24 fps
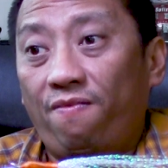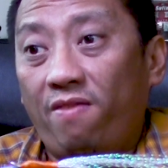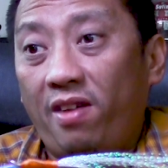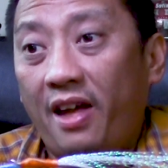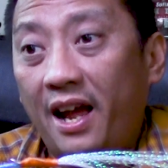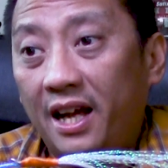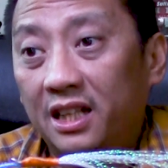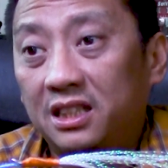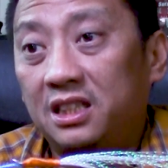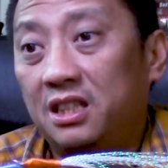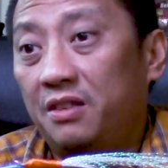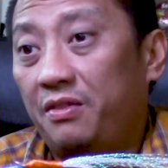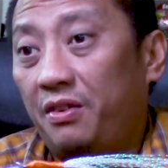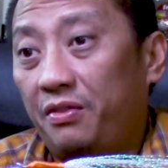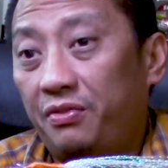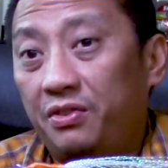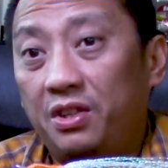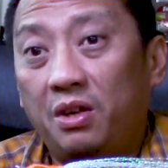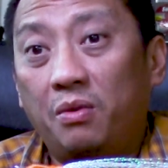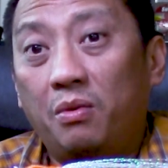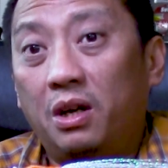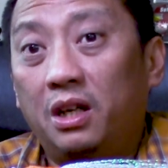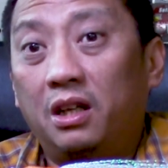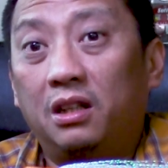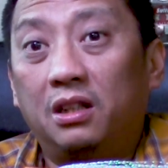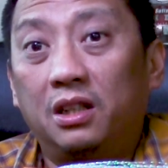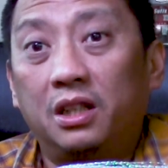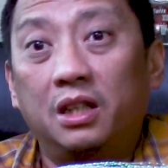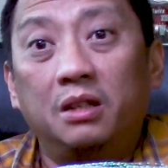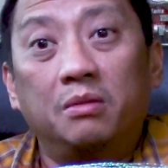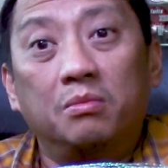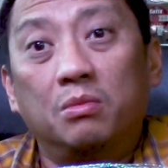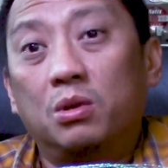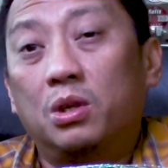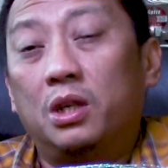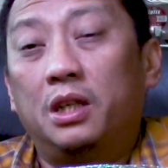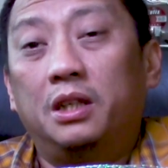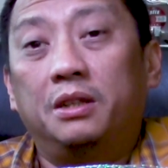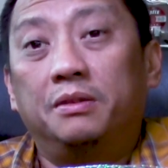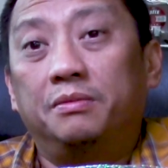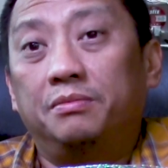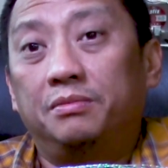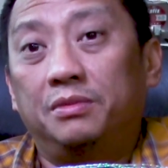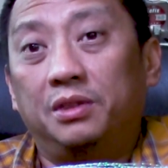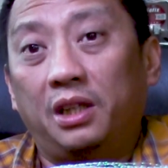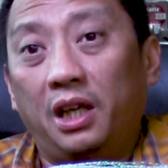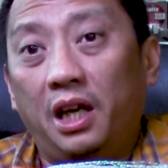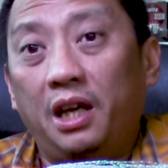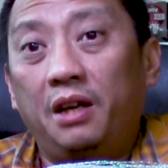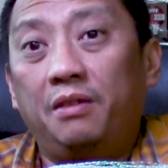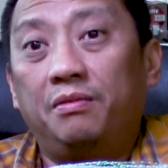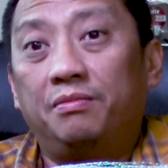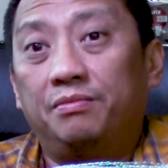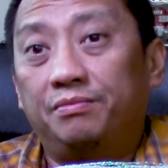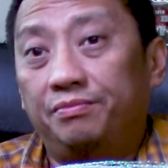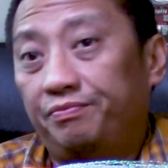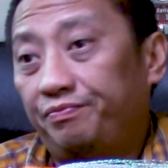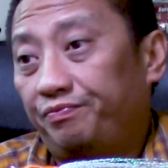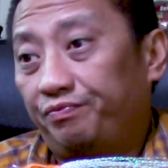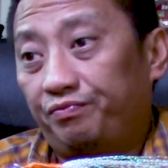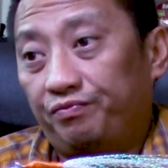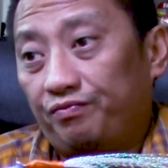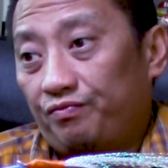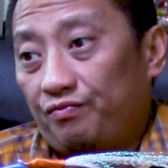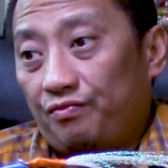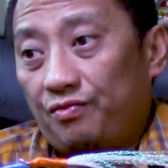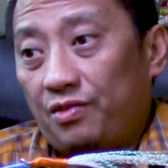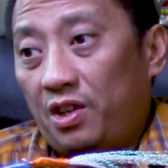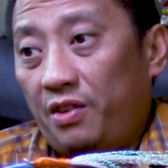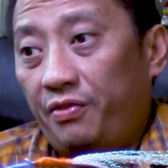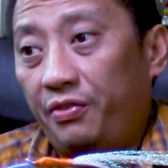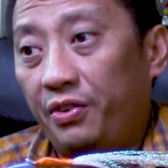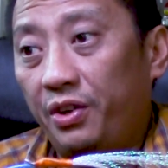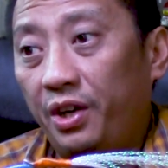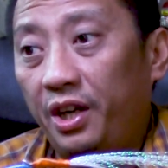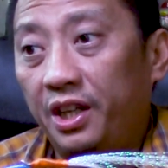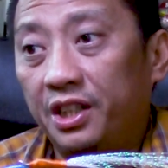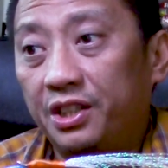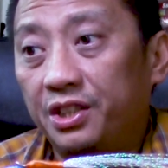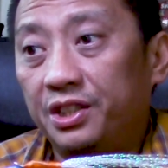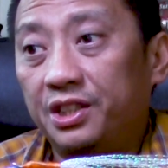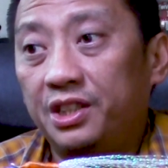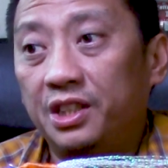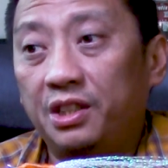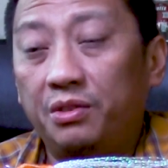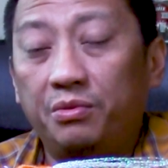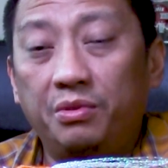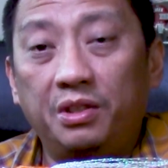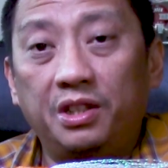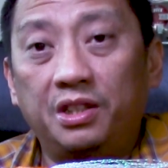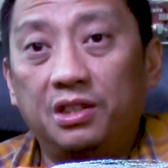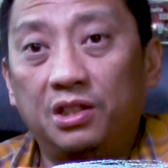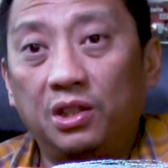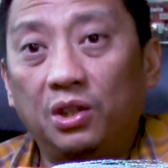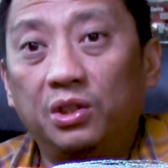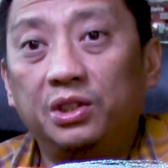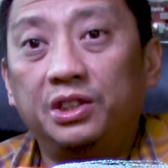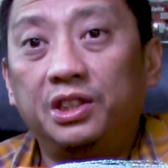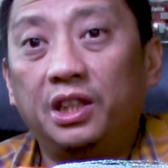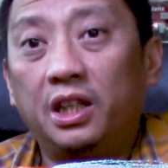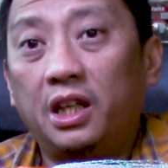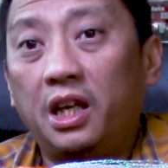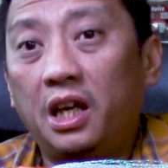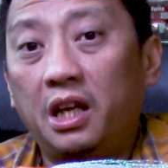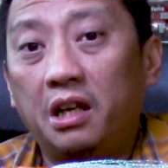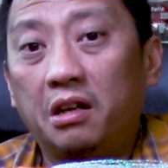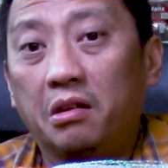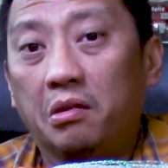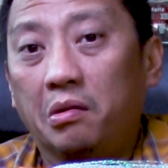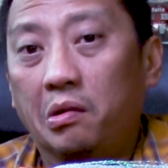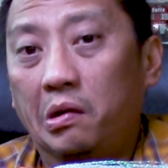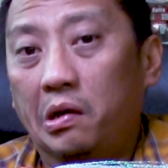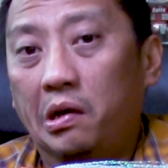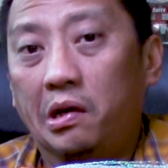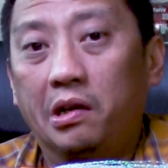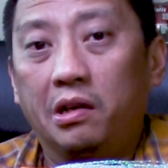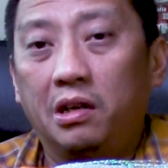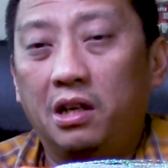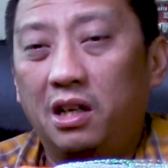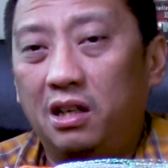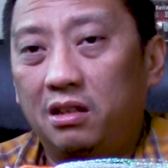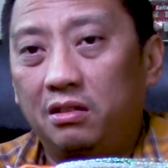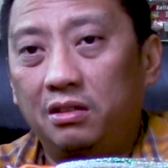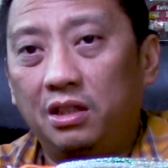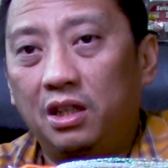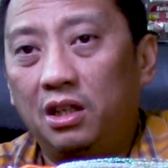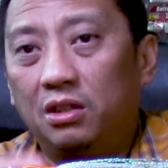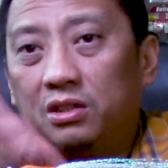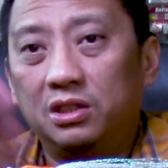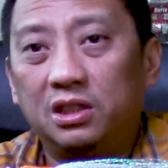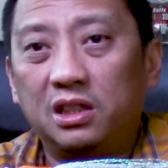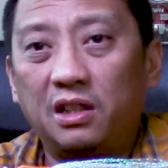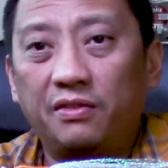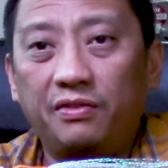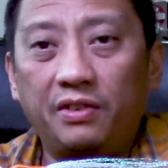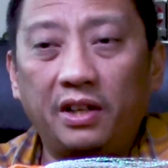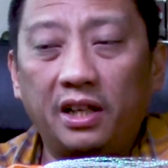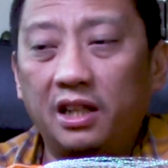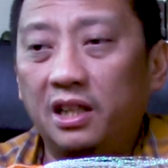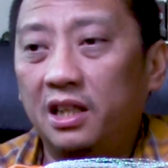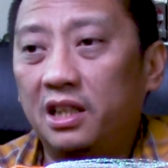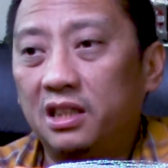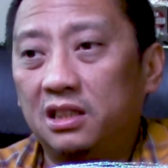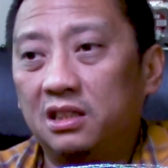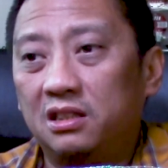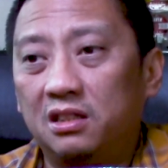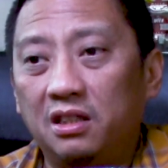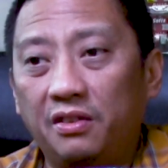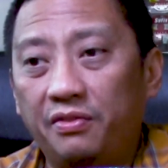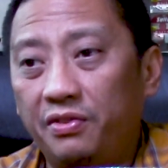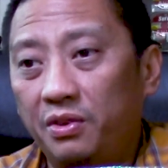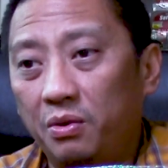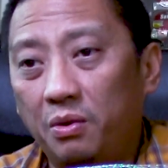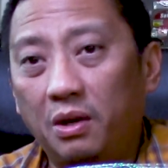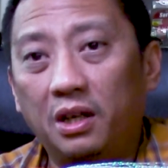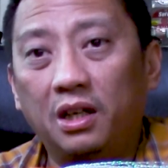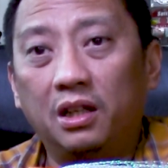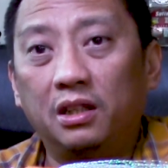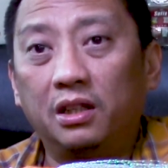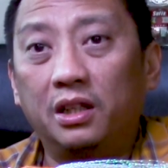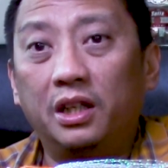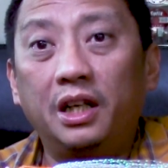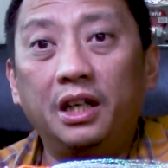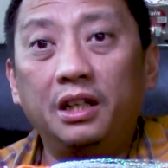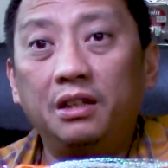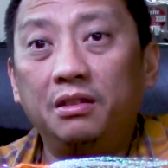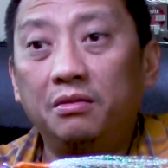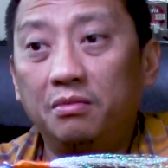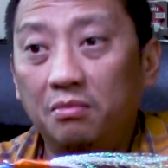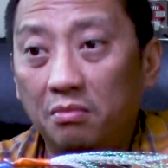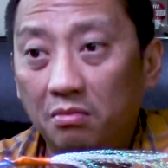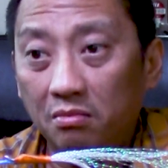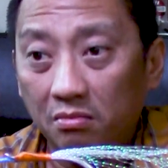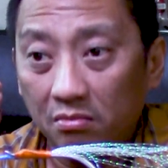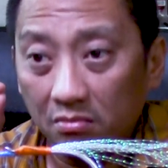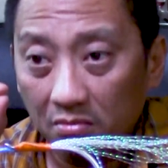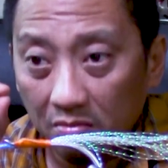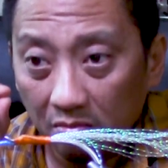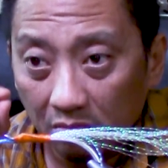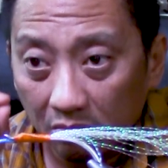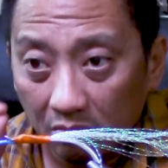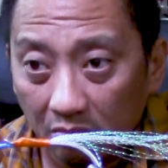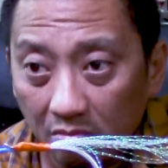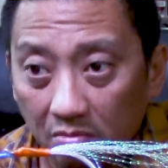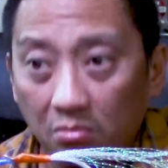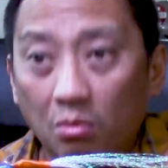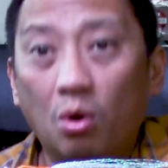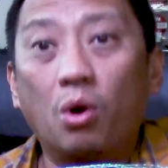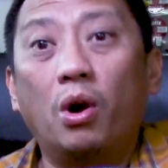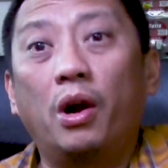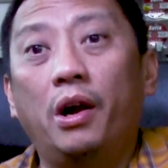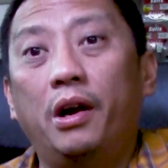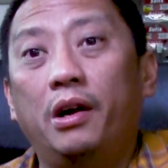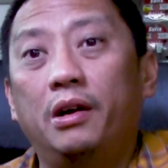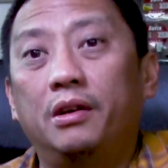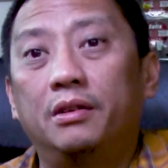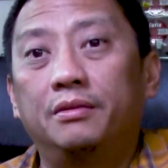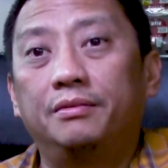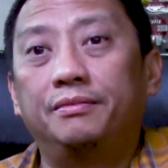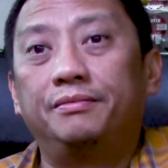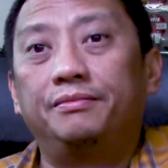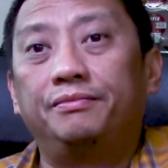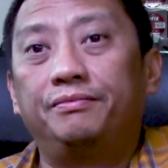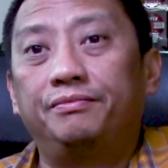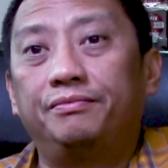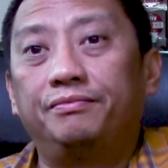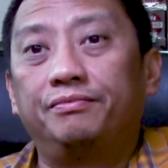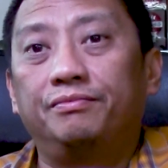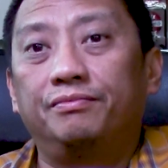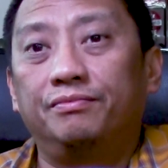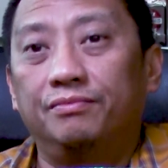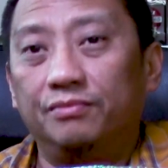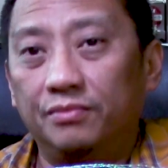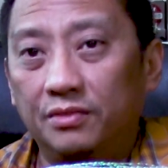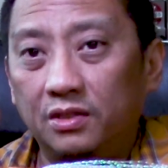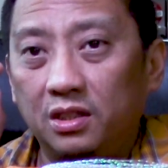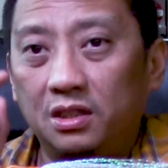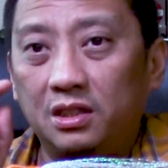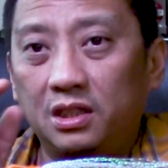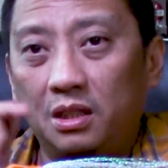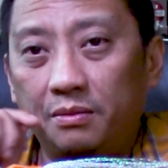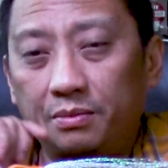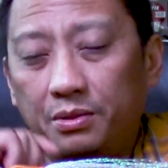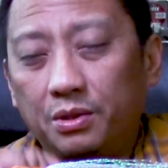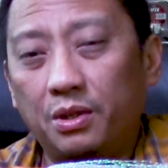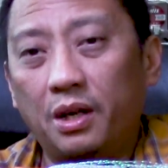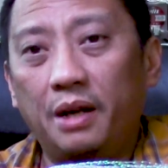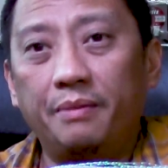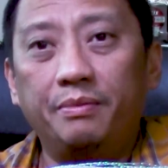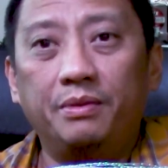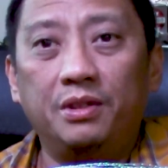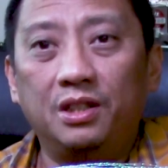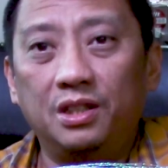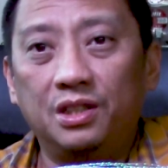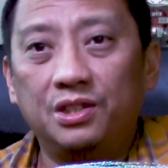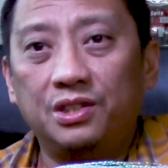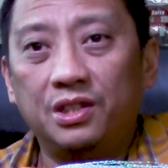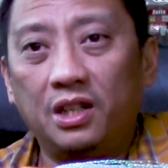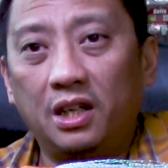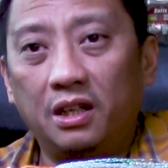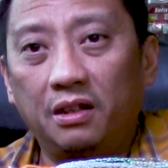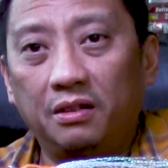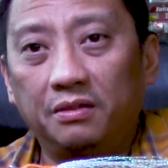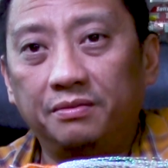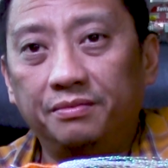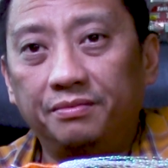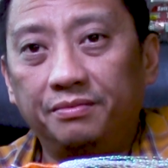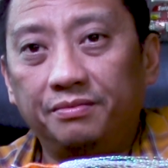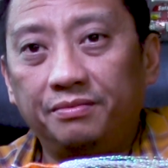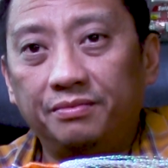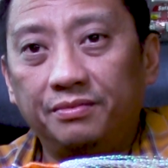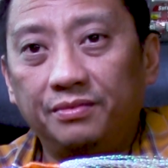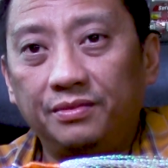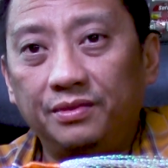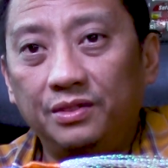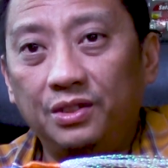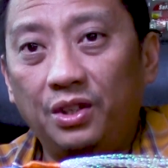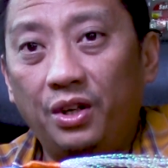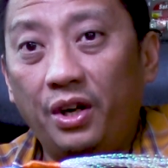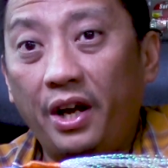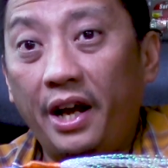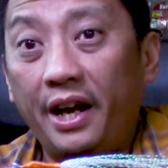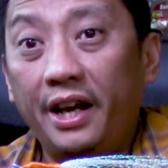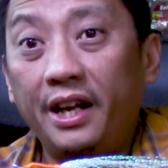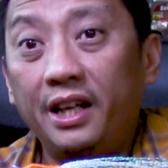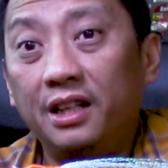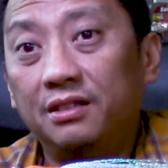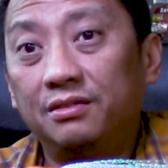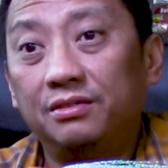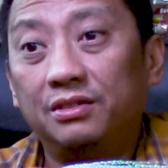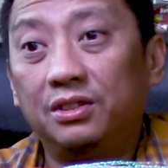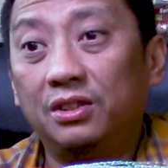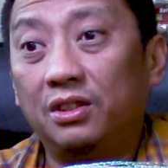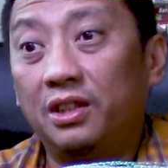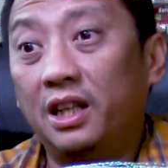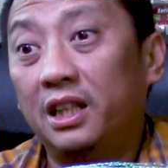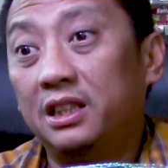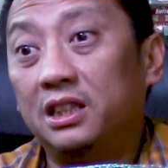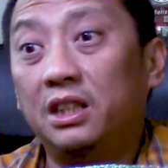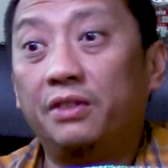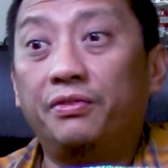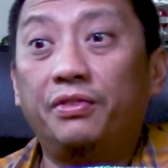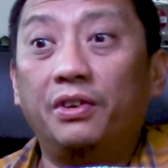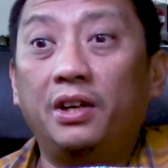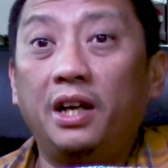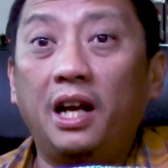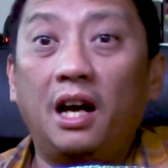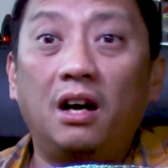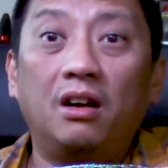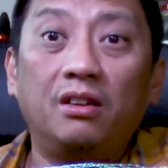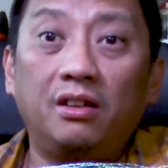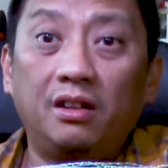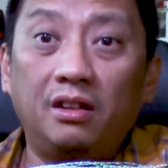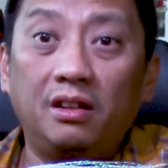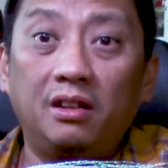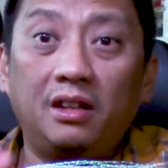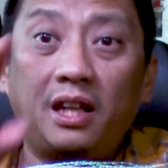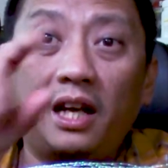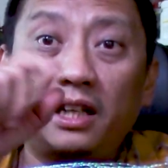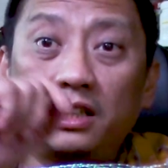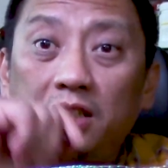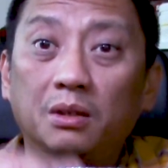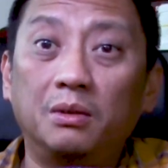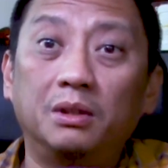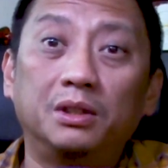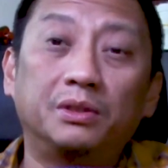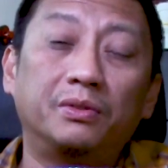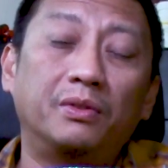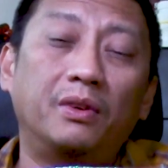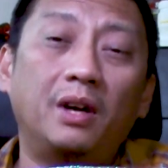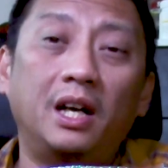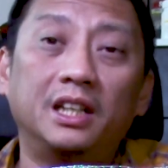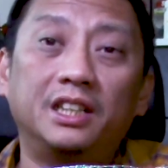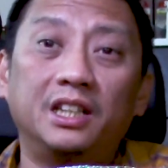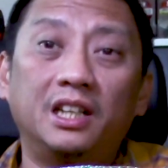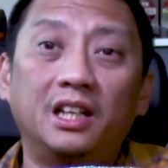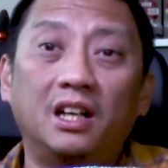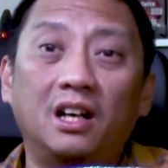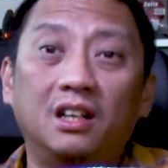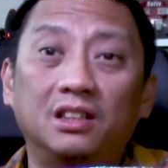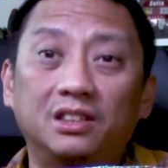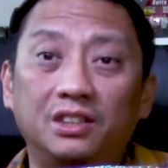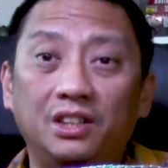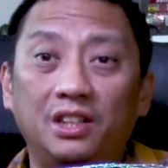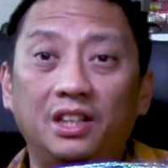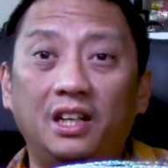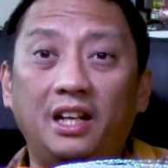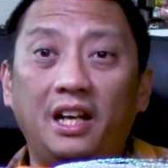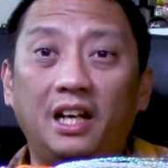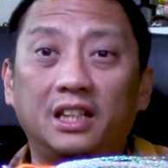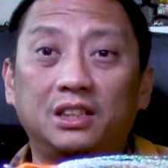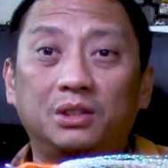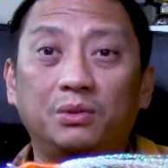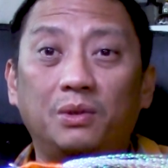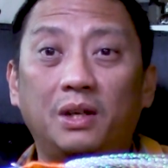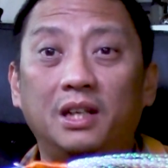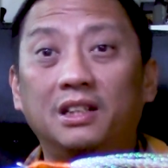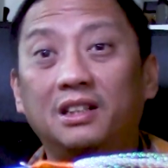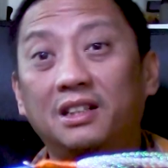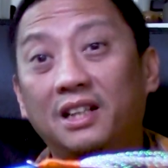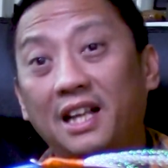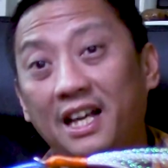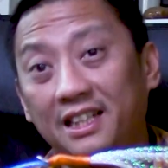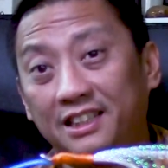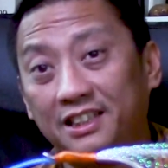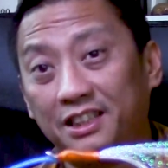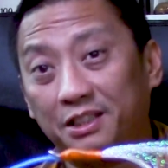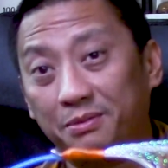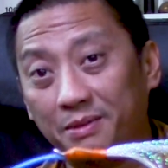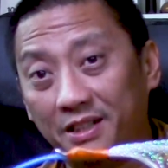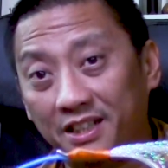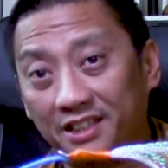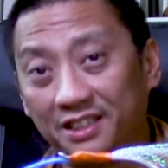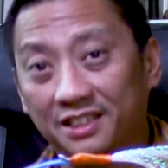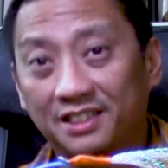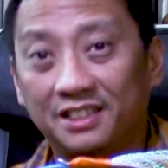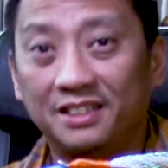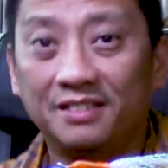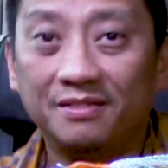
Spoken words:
Ask them if they want to learn more. Okay. If you're interested with slow jigging or stuff like this, if you want to learn more, subscribe to this channel. Alrighty. So that's it for now. Thanks so much for watching. I'll see you in the next one. Class dismissed.